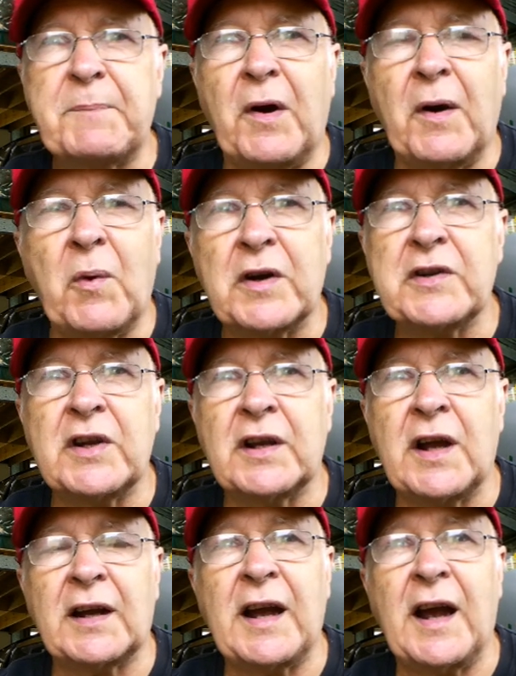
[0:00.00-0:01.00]
by watching
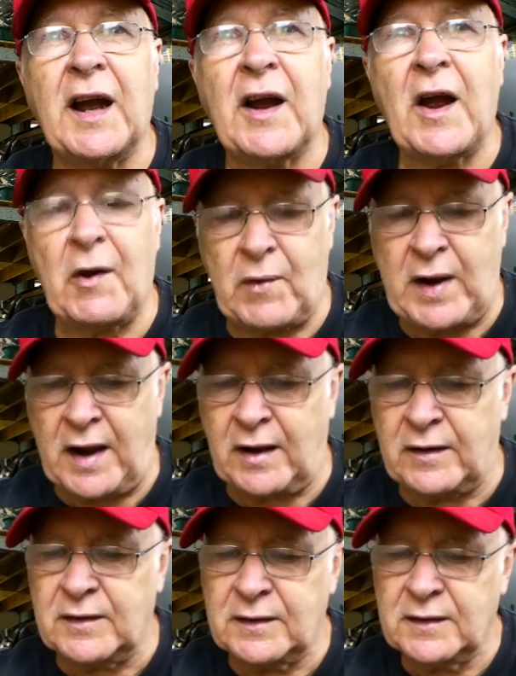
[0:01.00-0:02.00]
a car go
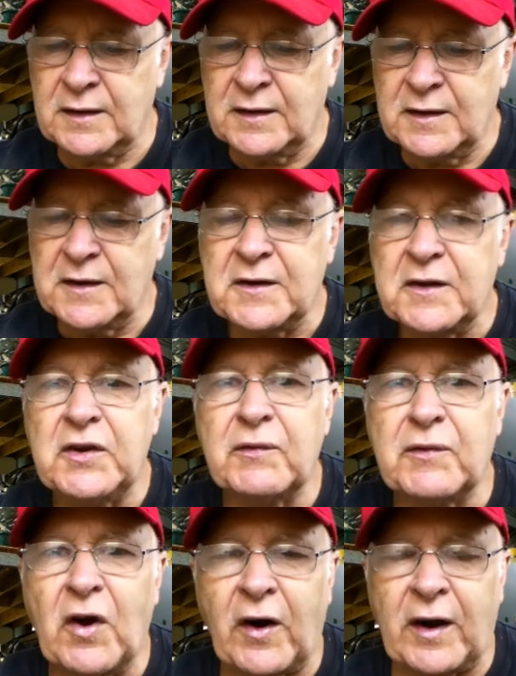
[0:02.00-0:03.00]
around,
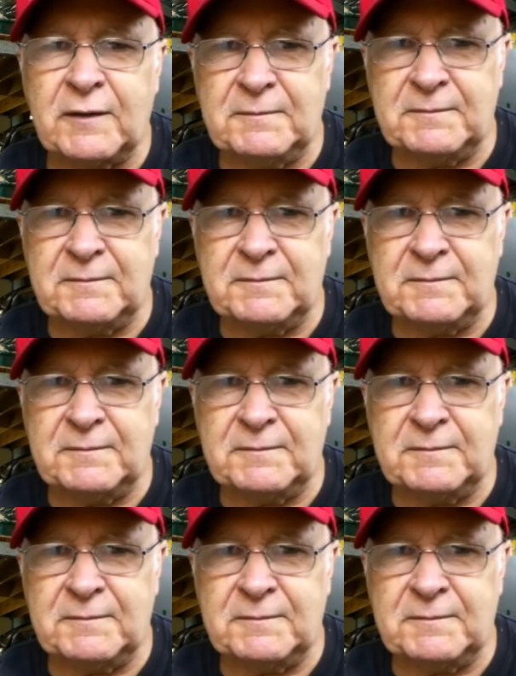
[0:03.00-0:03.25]
you've got it.